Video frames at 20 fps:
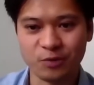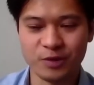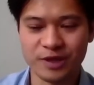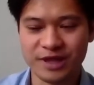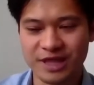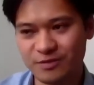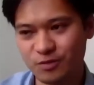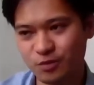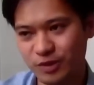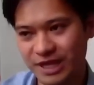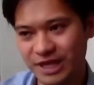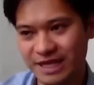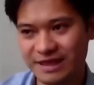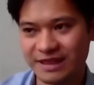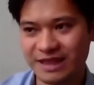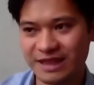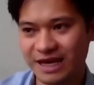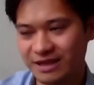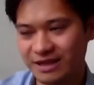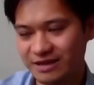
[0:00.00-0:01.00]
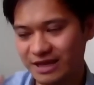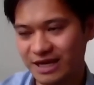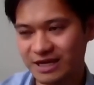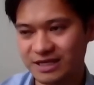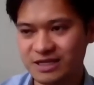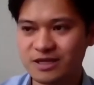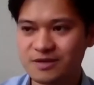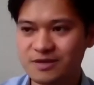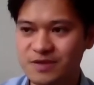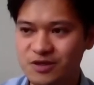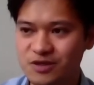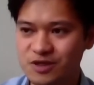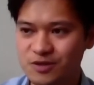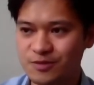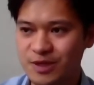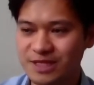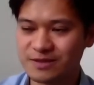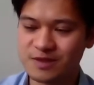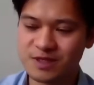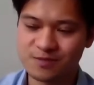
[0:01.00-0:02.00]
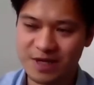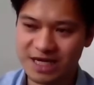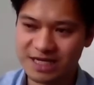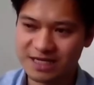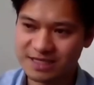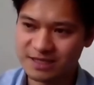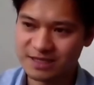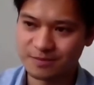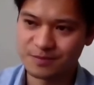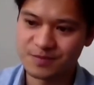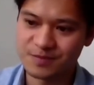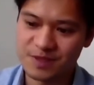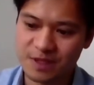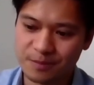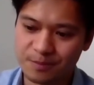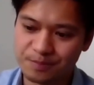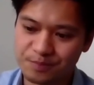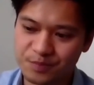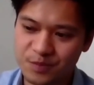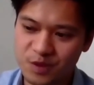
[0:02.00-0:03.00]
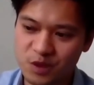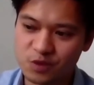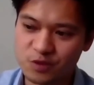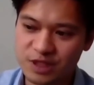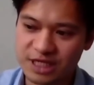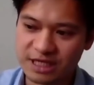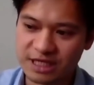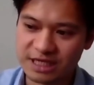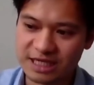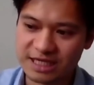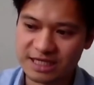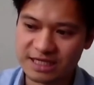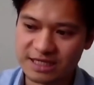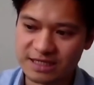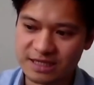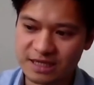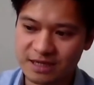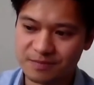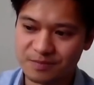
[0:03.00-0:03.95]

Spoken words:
within that time series momentum space, some using these